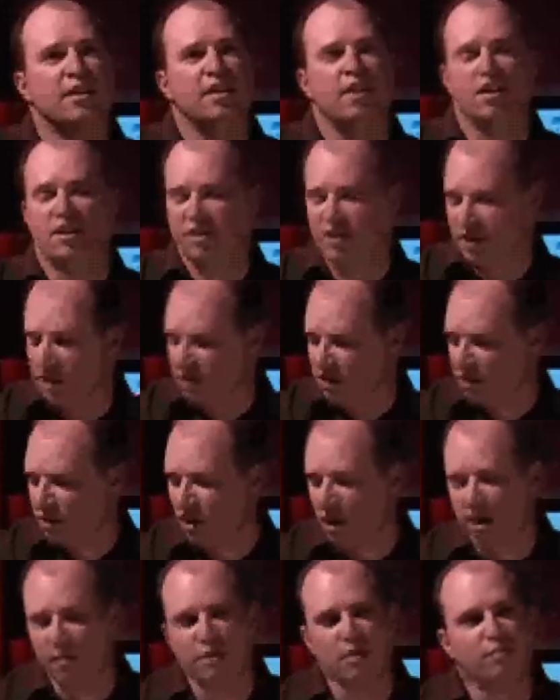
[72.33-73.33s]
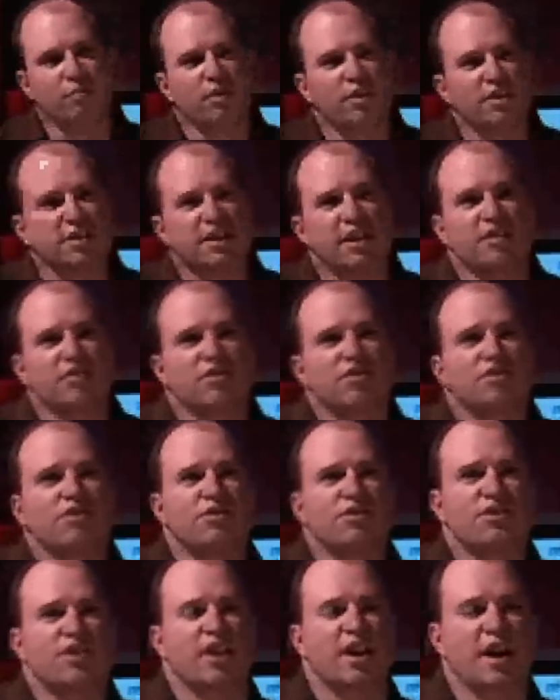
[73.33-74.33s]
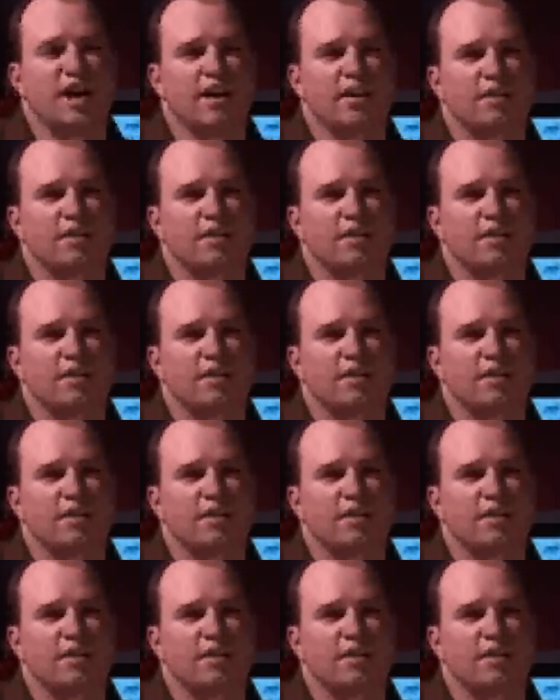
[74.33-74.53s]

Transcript: take your arm, put it down to your side.